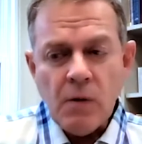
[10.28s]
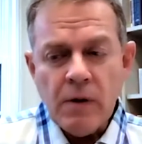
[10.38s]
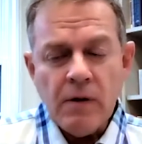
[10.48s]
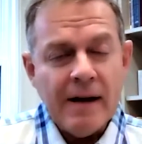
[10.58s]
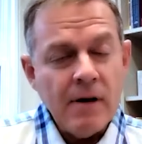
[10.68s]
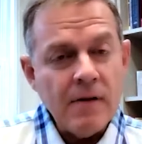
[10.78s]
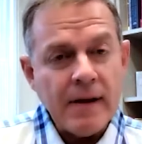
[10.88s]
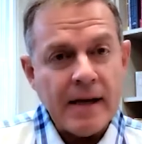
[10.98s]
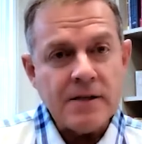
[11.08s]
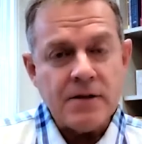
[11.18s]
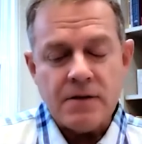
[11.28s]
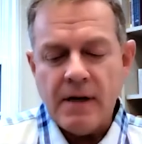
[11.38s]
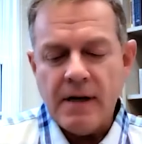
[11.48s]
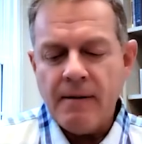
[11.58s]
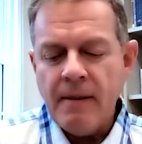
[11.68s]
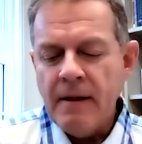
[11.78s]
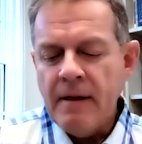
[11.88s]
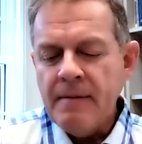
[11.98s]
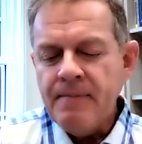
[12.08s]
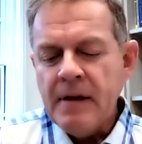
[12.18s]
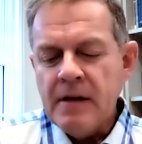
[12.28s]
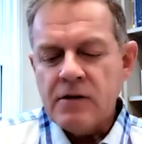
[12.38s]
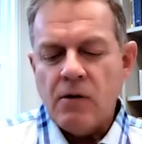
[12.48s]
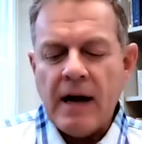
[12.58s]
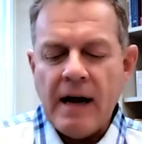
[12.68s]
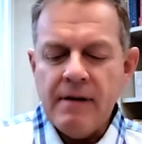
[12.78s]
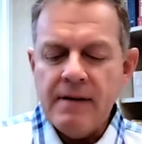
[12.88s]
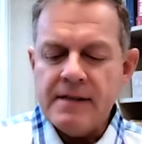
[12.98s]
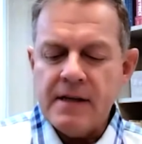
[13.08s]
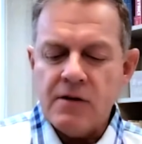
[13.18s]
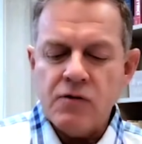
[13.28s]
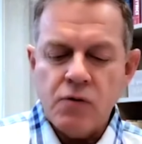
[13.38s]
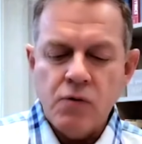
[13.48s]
We don't have all the answers, right? So having these other